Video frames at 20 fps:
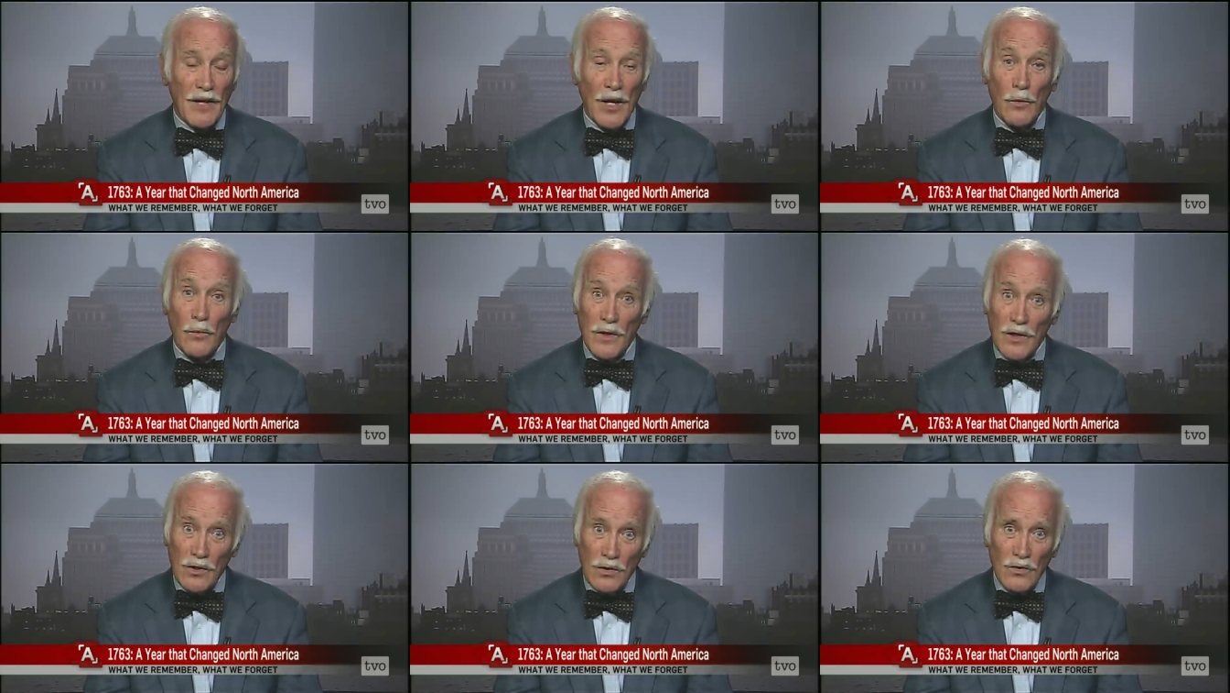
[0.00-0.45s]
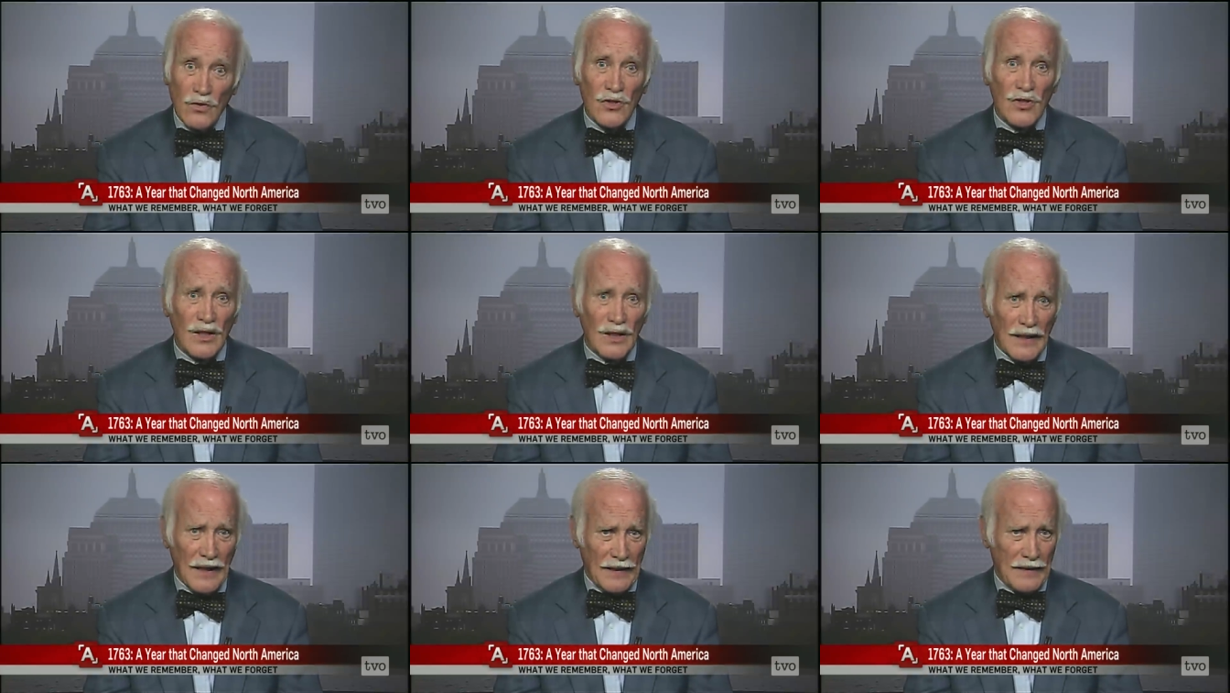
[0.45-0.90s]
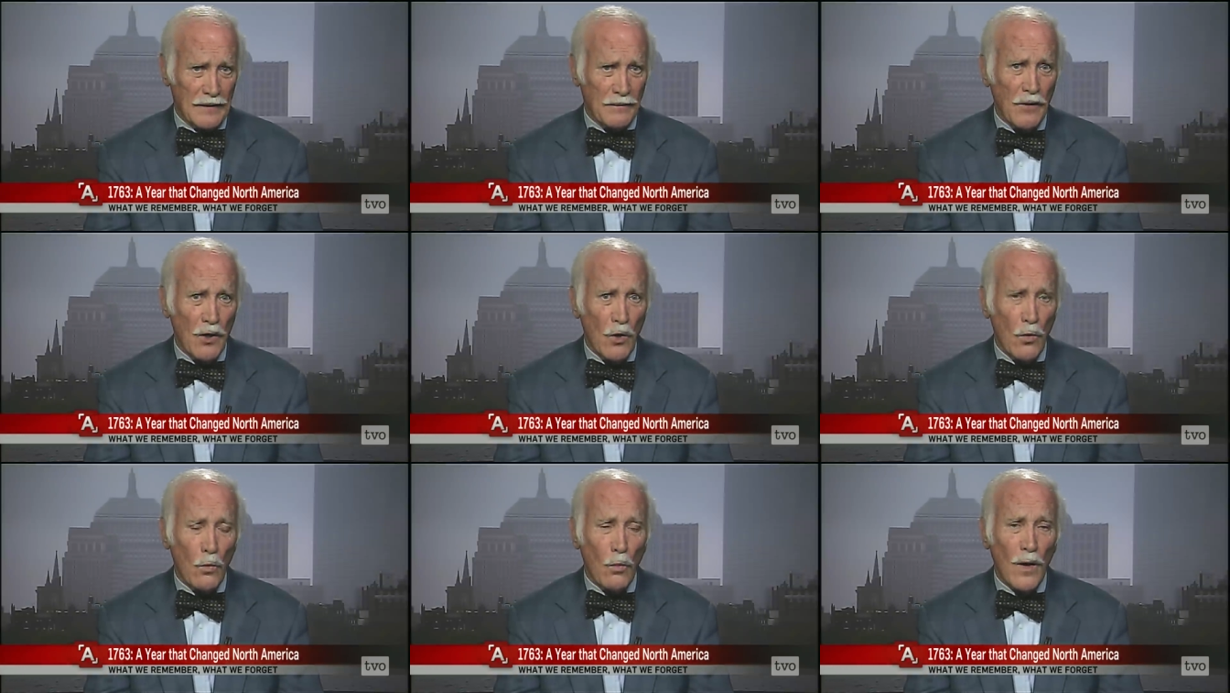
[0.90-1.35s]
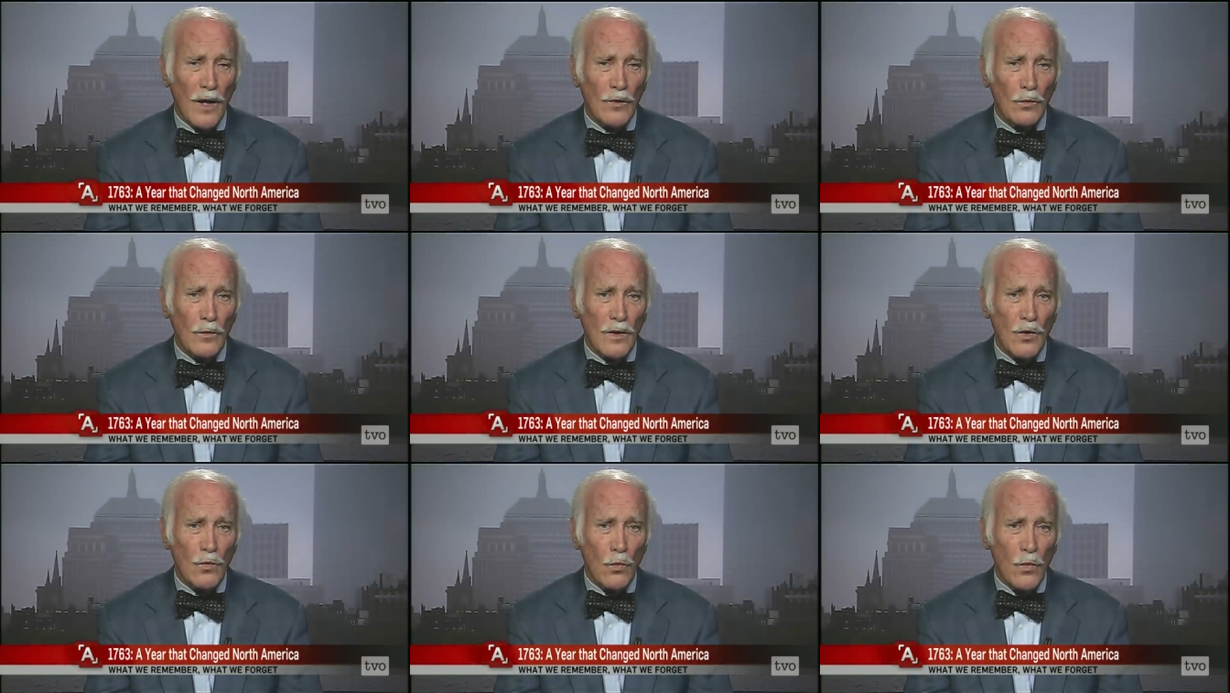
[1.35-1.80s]
and we do select, what
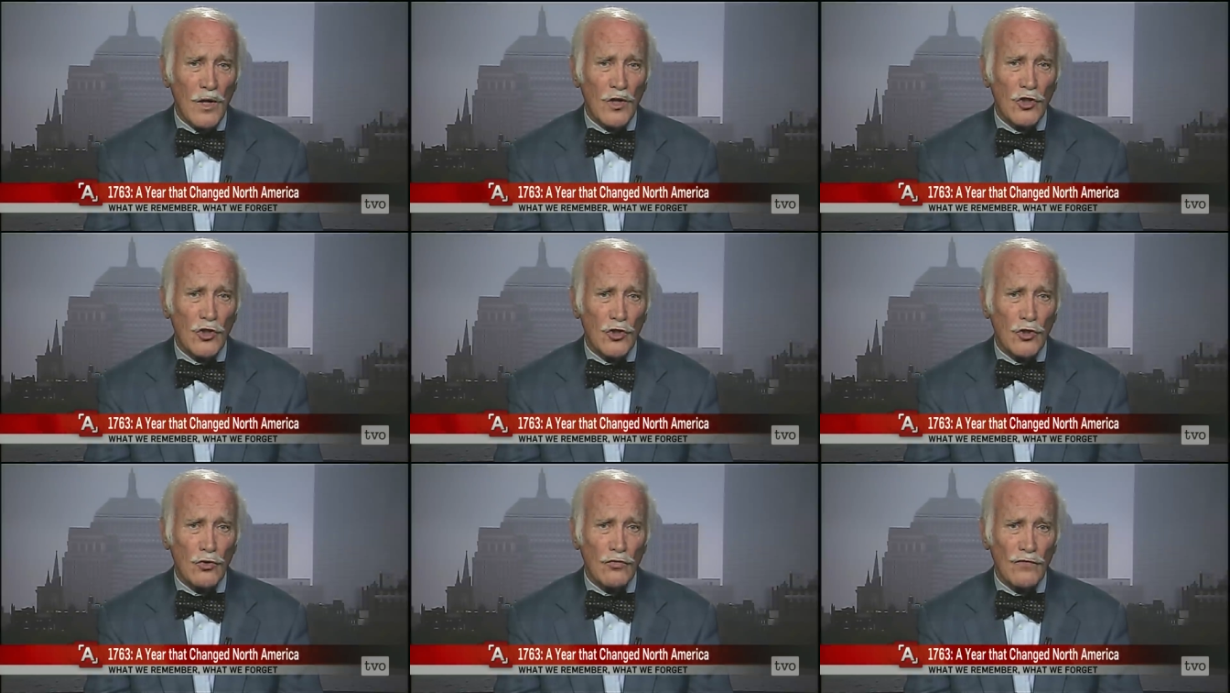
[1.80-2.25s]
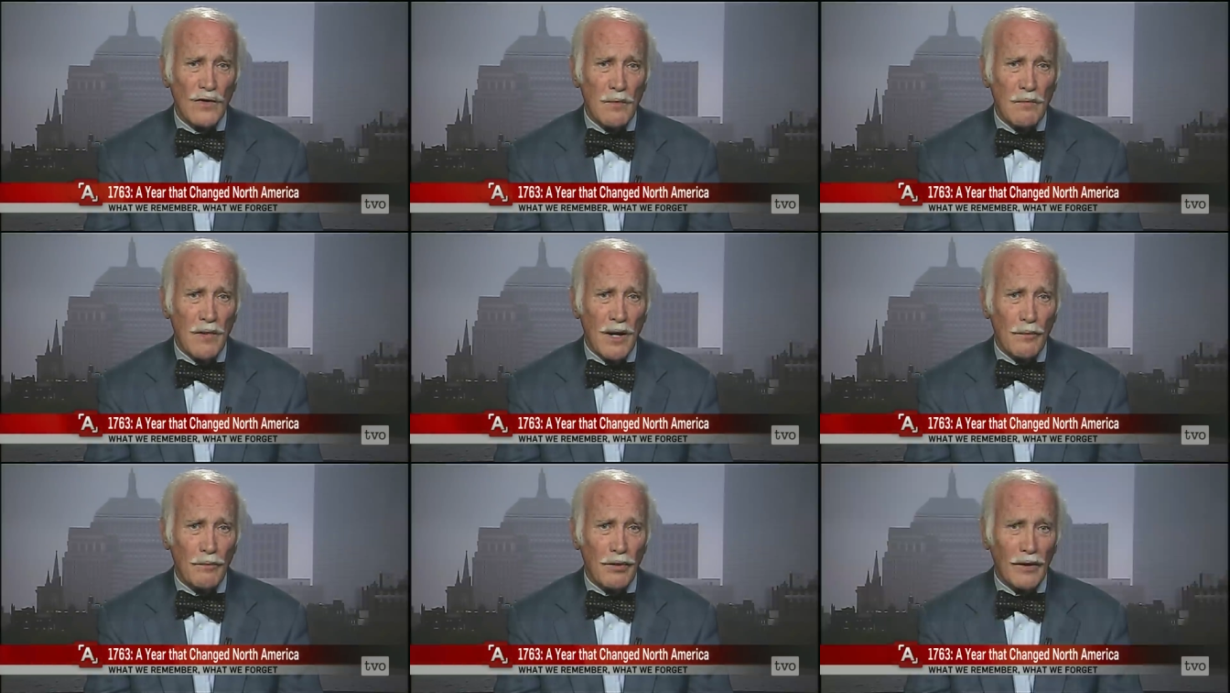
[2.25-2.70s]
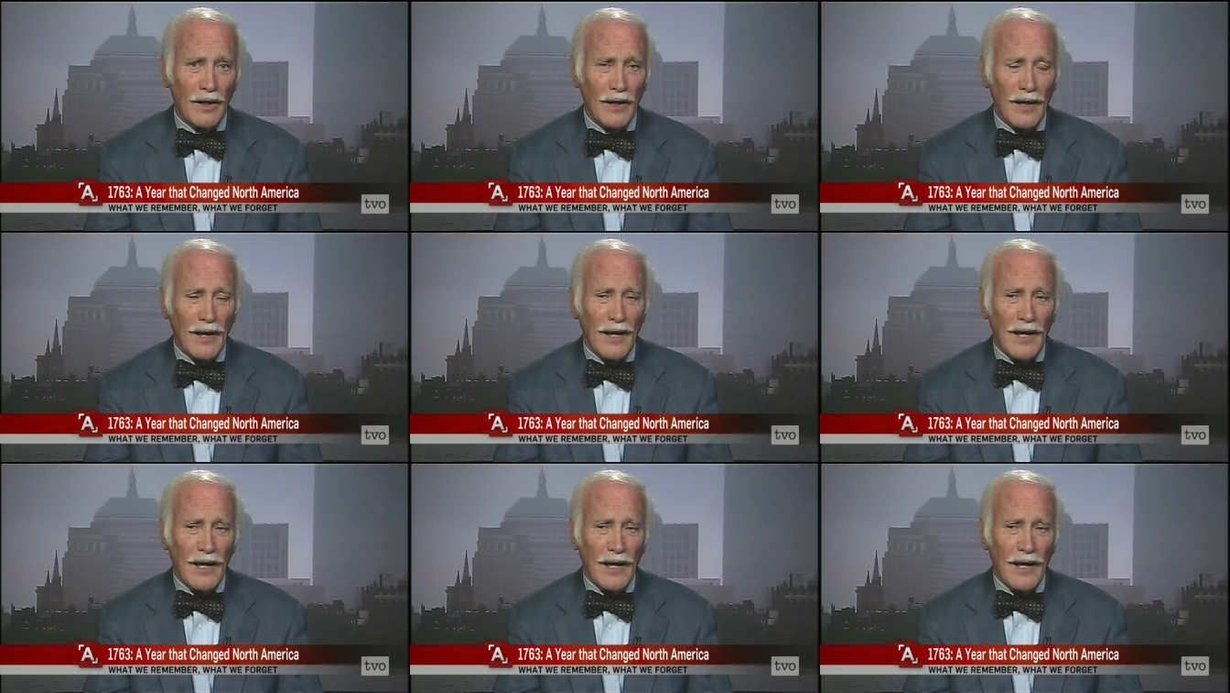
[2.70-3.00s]
we wish to remember.